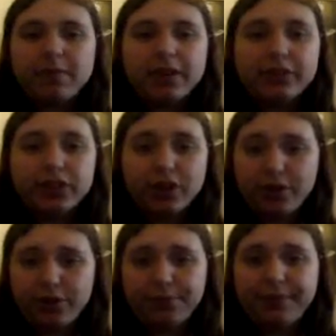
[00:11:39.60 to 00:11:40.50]

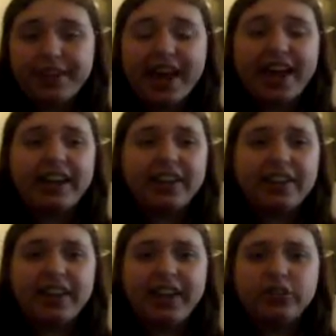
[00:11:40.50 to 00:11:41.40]
So yeah, and
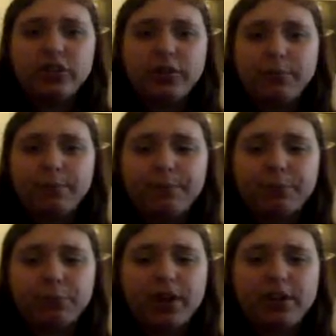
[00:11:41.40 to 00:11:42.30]
I actually
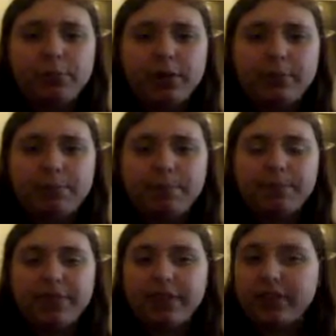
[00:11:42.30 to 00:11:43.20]
read one,
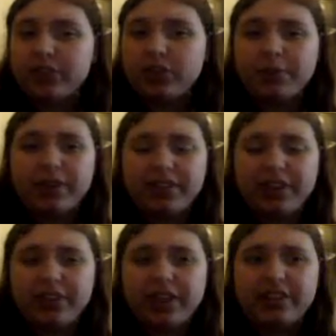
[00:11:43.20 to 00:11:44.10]
I actually read on the
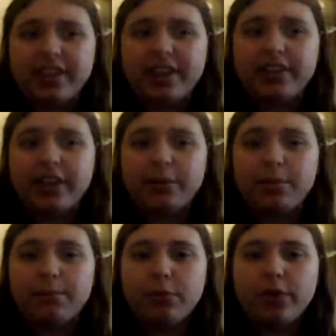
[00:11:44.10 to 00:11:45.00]
internet that at
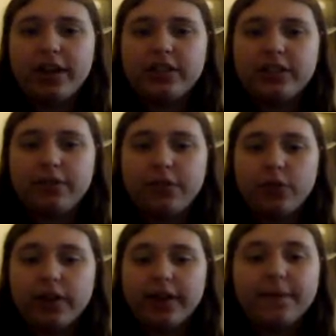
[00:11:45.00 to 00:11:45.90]
one point
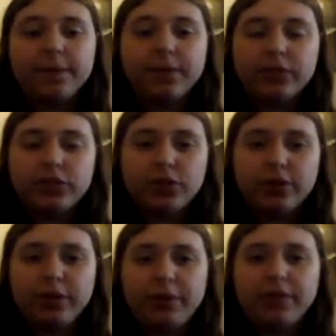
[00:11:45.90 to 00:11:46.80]
for a
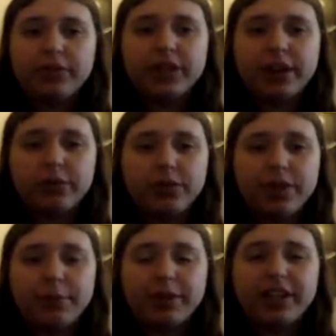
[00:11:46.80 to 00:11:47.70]
Sigourney Weaver's character,
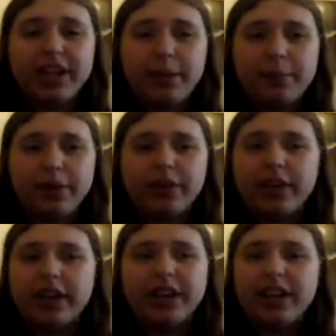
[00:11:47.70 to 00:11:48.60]
they were gonna name
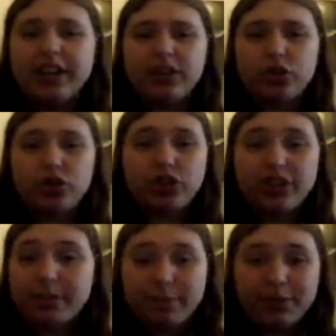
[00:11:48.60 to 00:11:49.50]
her
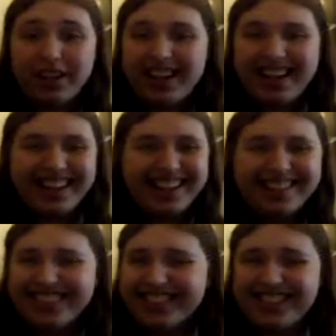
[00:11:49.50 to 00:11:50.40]
Shipley,
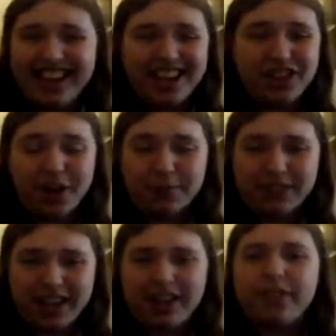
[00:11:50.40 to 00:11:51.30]
which I thought
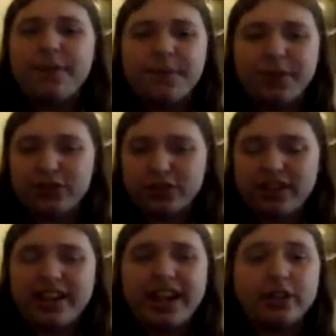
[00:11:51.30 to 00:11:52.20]
was kind of
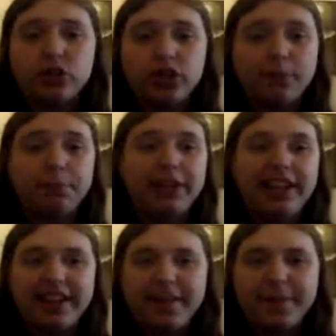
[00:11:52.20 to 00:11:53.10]
interesting. Yeah, Shipley,